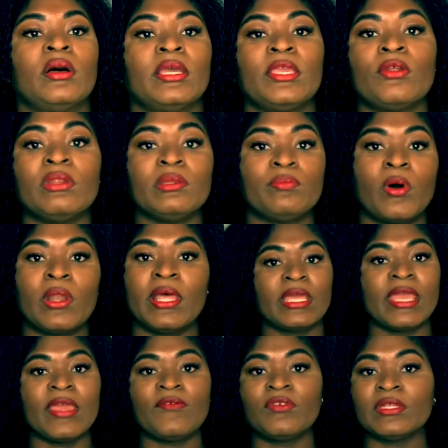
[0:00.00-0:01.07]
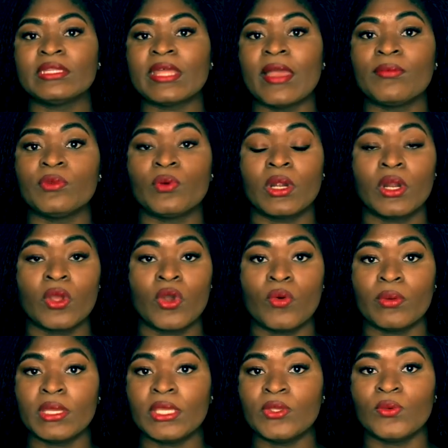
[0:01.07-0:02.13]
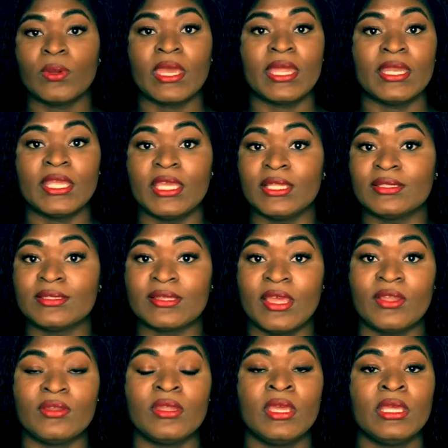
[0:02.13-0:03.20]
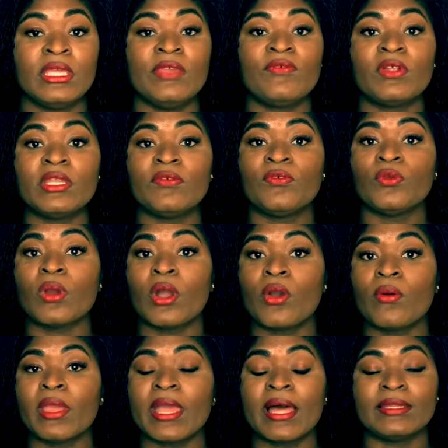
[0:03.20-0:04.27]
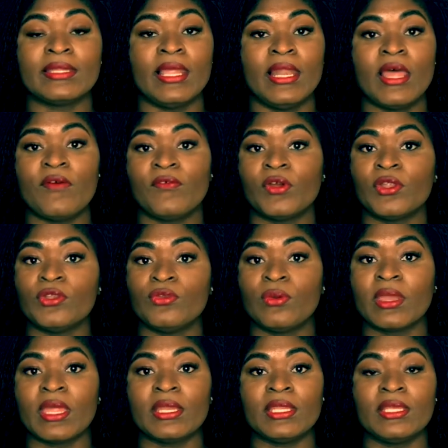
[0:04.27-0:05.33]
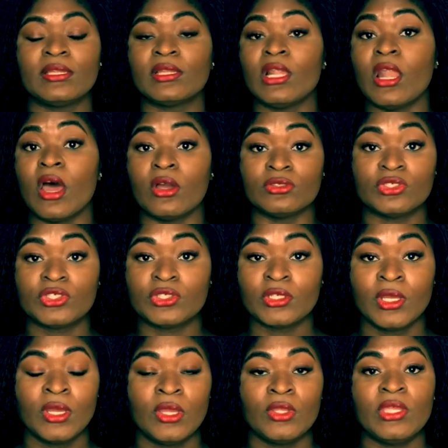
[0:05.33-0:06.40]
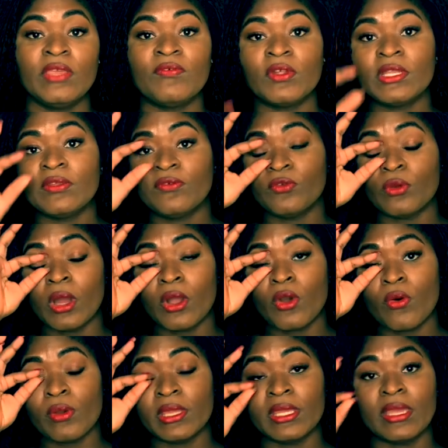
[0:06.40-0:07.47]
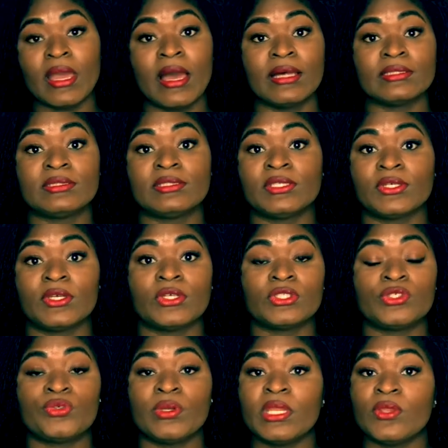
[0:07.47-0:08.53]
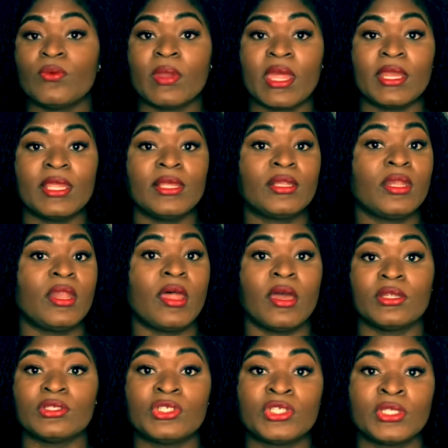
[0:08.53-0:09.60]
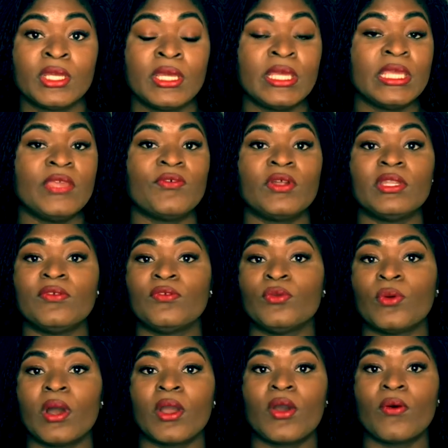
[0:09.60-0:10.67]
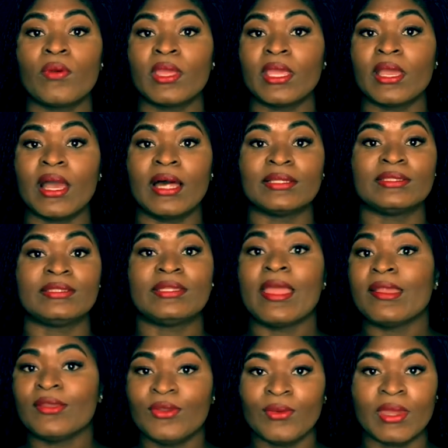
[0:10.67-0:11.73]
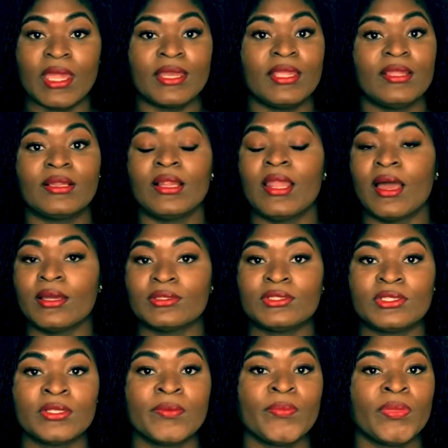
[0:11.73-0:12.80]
Here in Poland, every time you are going you can eat, and even if you are going at 11 you can eat lunch. Even if you are going at 3 you can eat lunch. Even if you are going at 10 you can eat lunch.